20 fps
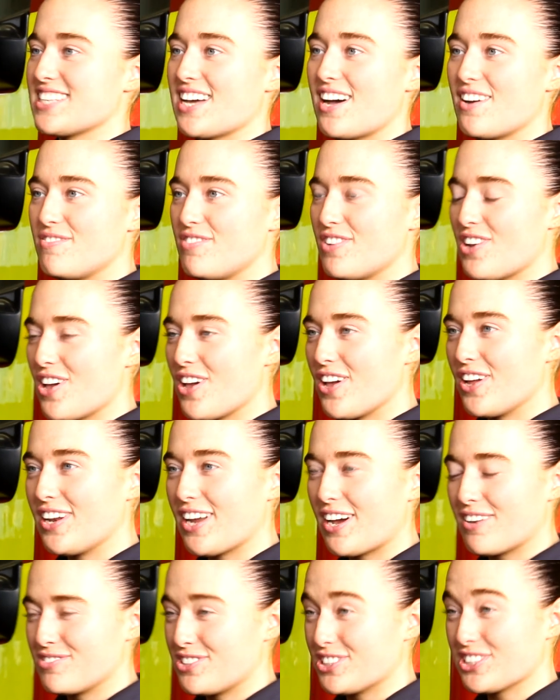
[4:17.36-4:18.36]
that I've learned,
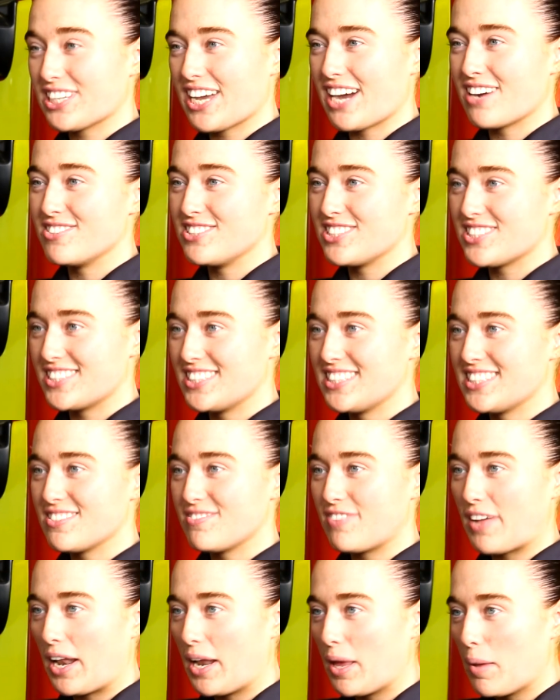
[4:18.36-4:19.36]
I've just carried on
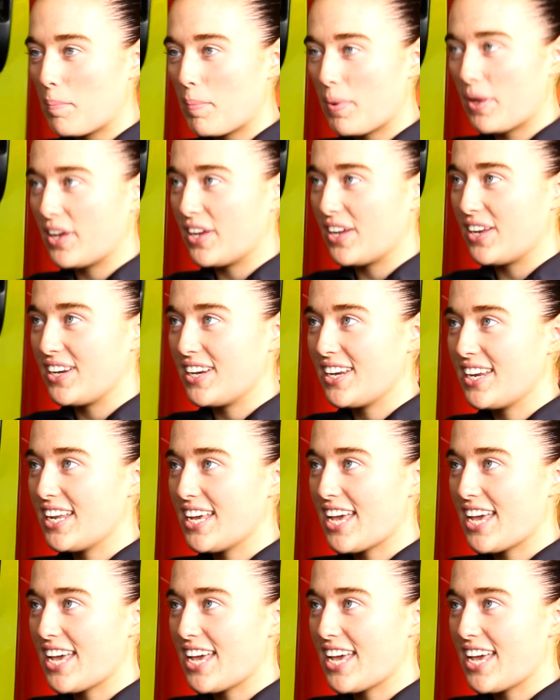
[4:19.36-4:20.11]
developing.